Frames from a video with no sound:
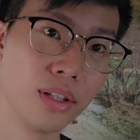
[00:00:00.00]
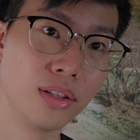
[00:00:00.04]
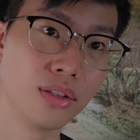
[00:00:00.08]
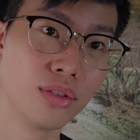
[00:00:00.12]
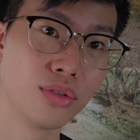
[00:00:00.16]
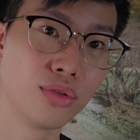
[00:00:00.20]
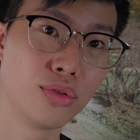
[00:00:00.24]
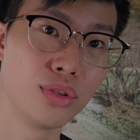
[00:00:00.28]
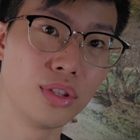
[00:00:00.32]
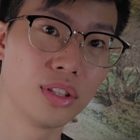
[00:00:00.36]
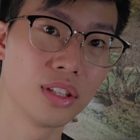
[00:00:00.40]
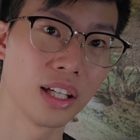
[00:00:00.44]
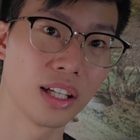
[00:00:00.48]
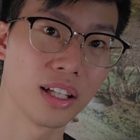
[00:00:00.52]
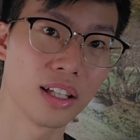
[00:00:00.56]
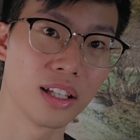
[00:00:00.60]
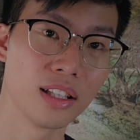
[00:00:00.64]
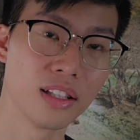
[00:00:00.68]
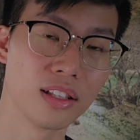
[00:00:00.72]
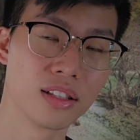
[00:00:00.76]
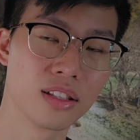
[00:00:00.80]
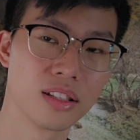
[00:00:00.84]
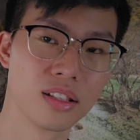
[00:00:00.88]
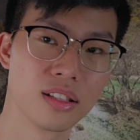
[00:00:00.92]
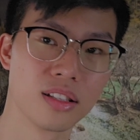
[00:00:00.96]
3
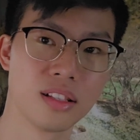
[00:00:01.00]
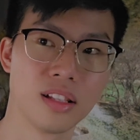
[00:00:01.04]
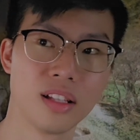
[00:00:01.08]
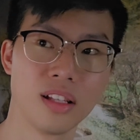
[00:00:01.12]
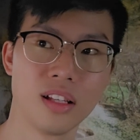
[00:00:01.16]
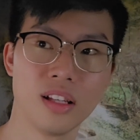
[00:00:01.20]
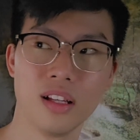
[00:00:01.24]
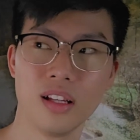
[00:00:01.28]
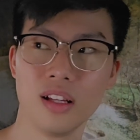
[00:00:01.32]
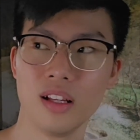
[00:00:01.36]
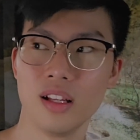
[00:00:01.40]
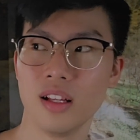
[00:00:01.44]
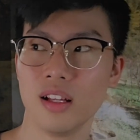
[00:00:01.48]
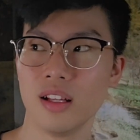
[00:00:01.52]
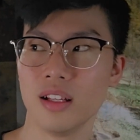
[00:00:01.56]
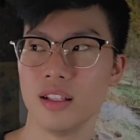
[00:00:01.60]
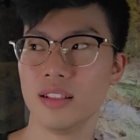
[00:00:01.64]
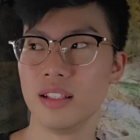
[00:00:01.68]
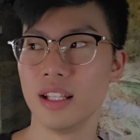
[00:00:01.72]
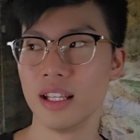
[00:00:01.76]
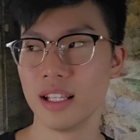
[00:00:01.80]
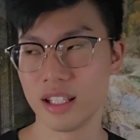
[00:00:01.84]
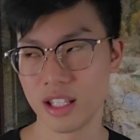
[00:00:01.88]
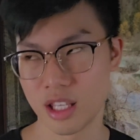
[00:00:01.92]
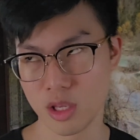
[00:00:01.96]
seconds
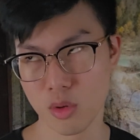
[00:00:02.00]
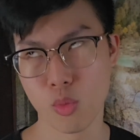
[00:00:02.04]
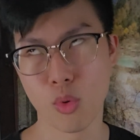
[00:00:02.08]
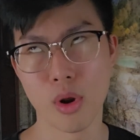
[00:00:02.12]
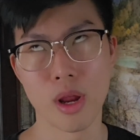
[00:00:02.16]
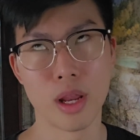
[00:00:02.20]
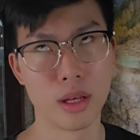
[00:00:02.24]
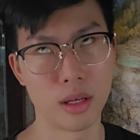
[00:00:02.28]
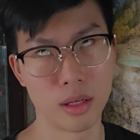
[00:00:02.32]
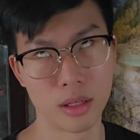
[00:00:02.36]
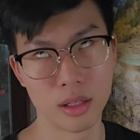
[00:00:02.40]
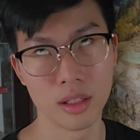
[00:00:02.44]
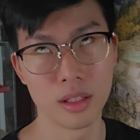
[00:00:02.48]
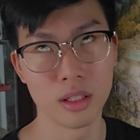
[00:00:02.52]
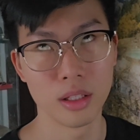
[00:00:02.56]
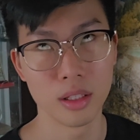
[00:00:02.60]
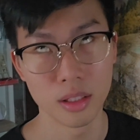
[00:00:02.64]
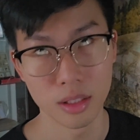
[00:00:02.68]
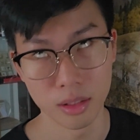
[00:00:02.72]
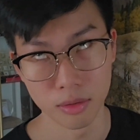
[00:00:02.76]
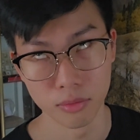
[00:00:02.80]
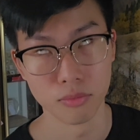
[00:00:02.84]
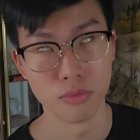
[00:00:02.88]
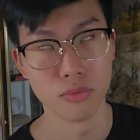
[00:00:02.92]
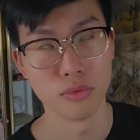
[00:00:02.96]
that he went
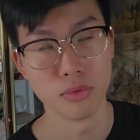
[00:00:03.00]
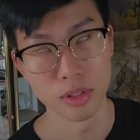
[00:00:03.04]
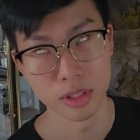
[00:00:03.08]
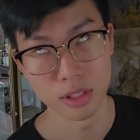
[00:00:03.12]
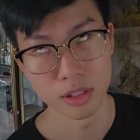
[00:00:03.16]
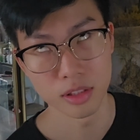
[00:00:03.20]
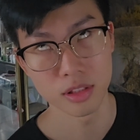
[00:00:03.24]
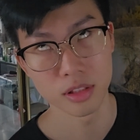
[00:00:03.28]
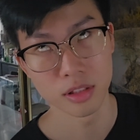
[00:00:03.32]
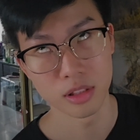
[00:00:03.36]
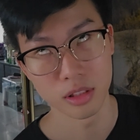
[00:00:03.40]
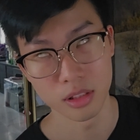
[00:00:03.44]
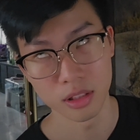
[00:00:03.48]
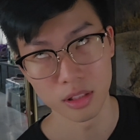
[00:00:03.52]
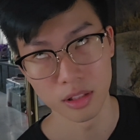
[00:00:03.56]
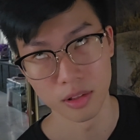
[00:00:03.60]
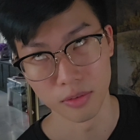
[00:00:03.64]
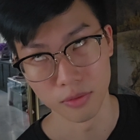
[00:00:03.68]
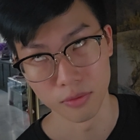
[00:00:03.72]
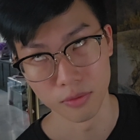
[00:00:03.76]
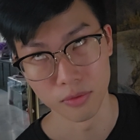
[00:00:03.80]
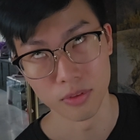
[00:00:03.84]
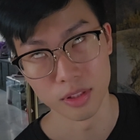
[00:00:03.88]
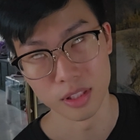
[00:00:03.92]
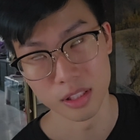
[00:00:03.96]

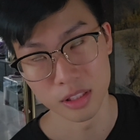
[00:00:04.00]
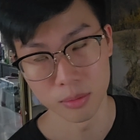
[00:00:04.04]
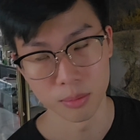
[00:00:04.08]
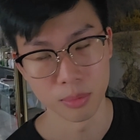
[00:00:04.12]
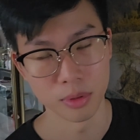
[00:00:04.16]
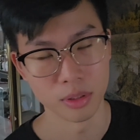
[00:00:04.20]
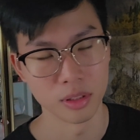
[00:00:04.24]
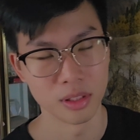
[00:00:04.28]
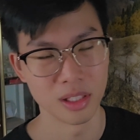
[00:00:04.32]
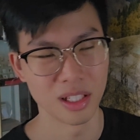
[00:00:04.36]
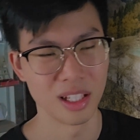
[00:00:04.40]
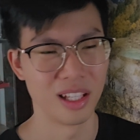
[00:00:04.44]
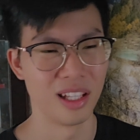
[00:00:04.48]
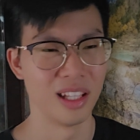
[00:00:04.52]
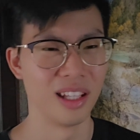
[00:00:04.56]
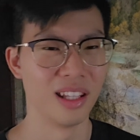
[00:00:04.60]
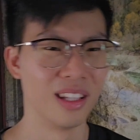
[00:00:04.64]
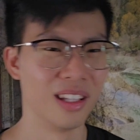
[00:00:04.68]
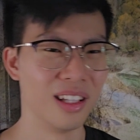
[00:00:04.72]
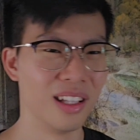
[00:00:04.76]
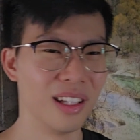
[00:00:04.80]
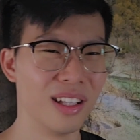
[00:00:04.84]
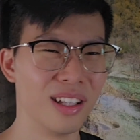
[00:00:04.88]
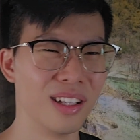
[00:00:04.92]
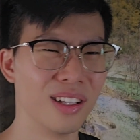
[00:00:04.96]
invisible, and
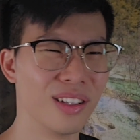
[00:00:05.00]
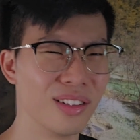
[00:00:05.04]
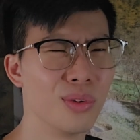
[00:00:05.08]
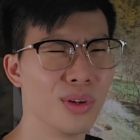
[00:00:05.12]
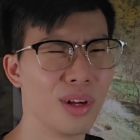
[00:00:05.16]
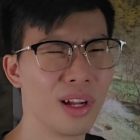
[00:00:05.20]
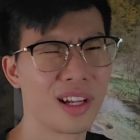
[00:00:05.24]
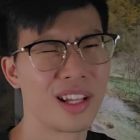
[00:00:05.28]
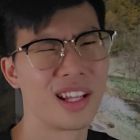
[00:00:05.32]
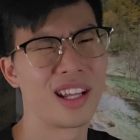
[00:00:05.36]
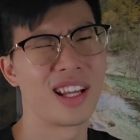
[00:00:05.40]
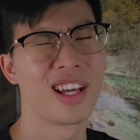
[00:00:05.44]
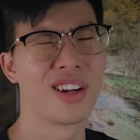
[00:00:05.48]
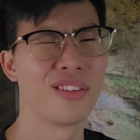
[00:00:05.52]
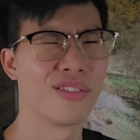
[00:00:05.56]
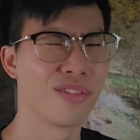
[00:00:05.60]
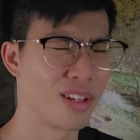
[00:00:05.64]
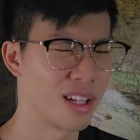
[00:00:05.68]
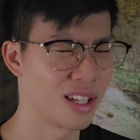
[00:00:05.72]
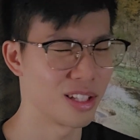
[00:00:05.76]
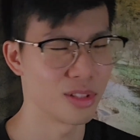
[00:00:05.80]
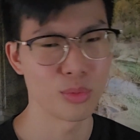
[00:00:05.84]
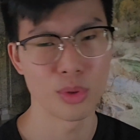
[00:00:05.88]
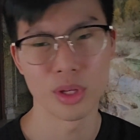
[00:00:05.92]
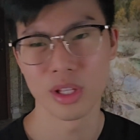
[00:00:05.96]
then I can't
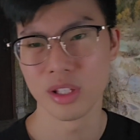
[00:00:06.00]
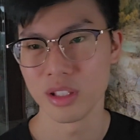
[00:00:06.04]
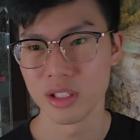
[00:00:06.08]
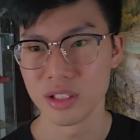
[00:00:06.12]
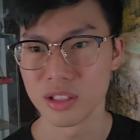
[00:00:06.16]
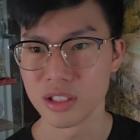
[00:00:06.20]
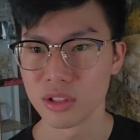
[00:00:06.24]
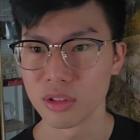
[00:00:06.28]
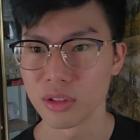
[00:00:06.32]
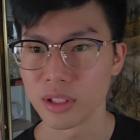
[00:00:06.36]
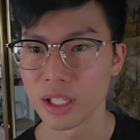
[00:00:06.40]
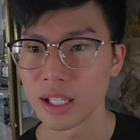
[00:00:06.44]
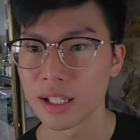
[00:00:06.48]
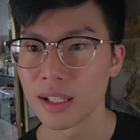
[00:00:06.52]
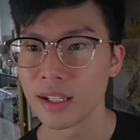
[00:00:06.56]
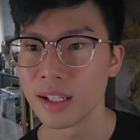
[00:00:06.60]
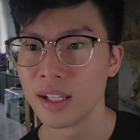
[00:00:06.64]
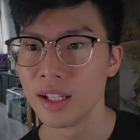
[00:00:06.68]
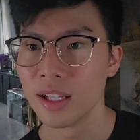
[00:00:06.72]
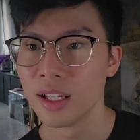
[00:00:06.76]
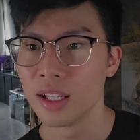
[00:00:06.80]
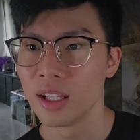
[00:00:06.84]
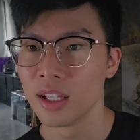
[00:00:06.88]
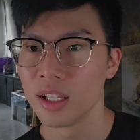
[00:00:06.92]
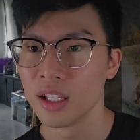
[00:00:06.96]
guess where he is and all that.
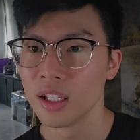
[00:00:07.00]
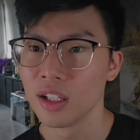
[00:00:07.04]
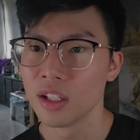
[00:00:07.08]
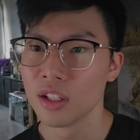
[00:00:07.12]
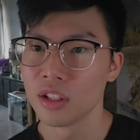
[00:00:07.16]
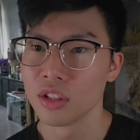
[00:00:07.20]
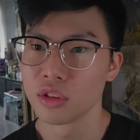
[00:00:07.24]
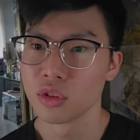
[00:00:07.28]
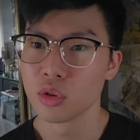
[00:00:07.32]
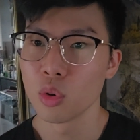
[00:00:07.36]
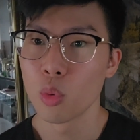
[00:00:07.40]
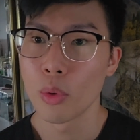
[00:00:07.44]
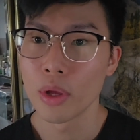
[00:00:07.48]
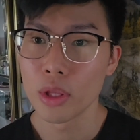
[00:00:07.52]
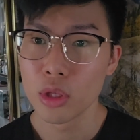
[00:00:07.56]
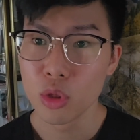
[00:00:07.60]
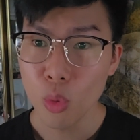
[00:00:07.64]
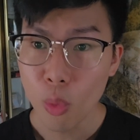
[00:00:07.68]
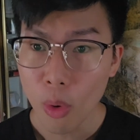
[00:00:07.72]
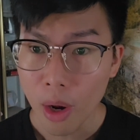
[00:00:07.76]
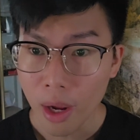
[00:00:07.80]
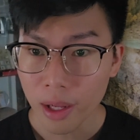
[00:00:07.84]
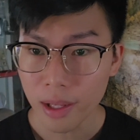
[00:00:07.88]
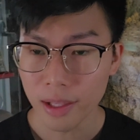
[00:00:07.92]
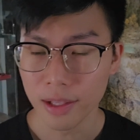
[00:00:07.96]
So when you
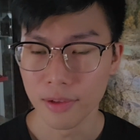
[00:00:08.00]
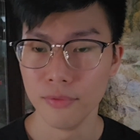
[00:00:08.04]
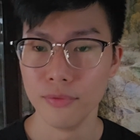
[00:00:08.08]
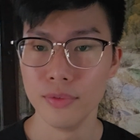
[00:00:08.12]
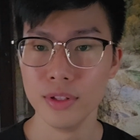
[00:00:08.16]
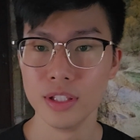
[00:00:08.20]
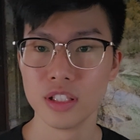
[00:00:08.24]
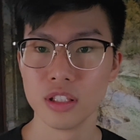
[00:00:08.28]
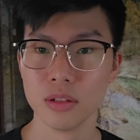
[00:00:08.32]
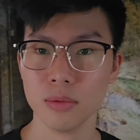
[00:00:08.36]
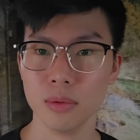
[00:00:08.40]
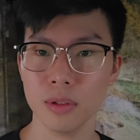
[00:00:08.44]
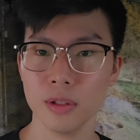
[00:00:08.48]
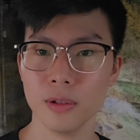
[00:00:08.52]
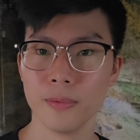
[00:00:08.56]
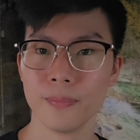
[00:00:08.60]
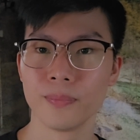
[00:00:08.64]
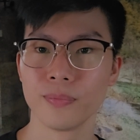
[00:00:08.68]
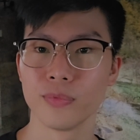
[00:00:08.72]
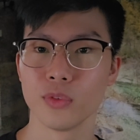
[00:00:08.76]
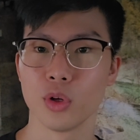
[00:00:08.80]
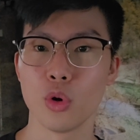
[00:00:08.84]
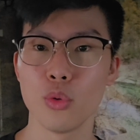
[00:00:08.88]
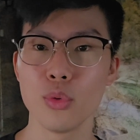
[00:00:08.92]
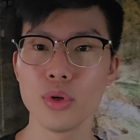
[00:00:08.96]
are invisible,
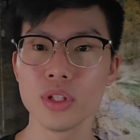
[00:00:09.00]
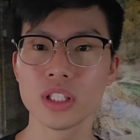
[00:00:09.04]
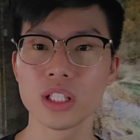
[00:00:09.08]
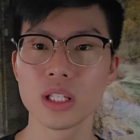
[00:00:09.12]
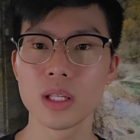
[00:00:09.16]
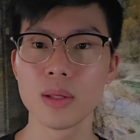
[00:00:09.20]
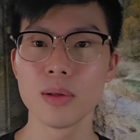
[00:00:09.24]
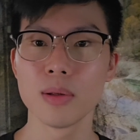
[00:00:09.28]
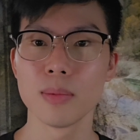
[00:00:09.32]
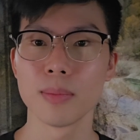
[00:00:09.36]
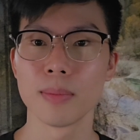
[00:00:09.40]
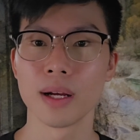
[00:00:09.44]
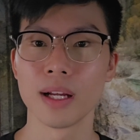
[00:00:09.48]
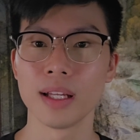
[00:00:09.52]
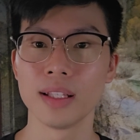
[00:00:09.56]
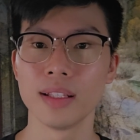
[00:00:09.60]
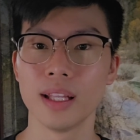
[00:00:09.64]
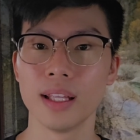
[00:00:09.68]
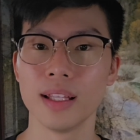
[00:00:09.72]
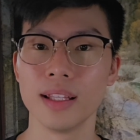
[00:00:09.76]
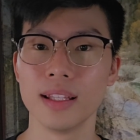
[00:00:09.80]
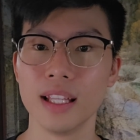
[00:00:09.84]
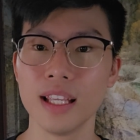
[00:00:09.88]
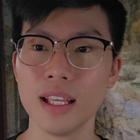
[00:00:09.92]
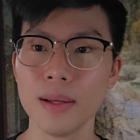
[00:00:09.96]
always keep in mind
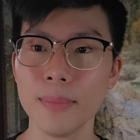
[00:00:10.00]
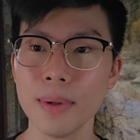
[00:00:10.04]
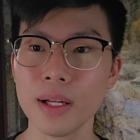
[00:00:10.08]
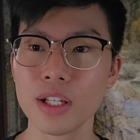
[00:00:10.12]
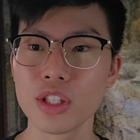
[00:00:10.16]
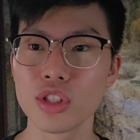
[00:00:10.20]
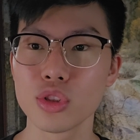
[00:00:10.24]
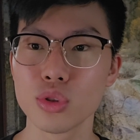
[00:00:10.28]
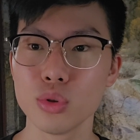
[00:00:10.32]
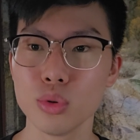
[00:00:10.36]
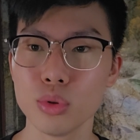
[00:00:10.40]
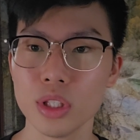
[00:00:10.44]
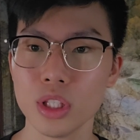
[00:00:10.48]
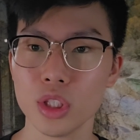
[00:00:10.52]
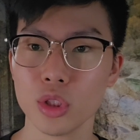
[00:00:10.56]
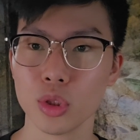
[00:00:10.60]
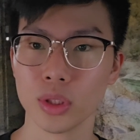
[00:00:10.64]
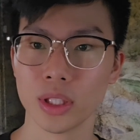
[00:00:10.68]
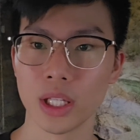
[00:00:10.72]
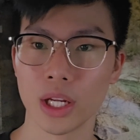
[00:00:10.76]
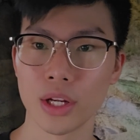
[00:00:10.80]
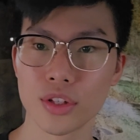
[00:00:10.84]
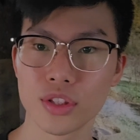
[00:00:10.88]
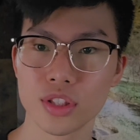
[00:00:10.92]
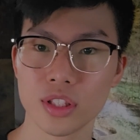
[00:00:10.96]
that they might shoot in your
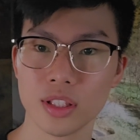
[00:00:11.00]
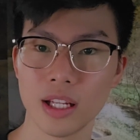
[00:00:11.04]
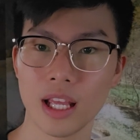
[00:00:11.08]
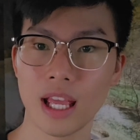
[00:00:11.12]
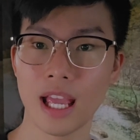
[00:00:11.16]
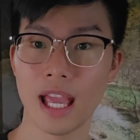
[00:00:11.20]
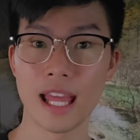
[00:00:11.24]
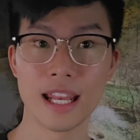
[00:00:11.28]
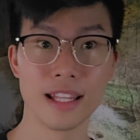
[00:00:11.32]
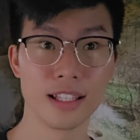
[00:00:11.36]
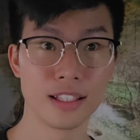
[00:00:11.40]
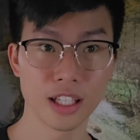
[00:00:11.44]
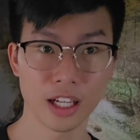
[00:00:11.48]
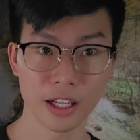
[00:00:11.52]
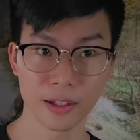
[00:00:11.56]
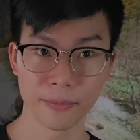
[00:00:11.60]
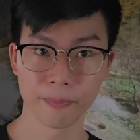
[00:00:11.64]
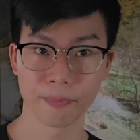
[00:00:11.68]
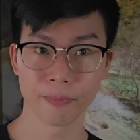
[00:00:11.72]
direction anytime,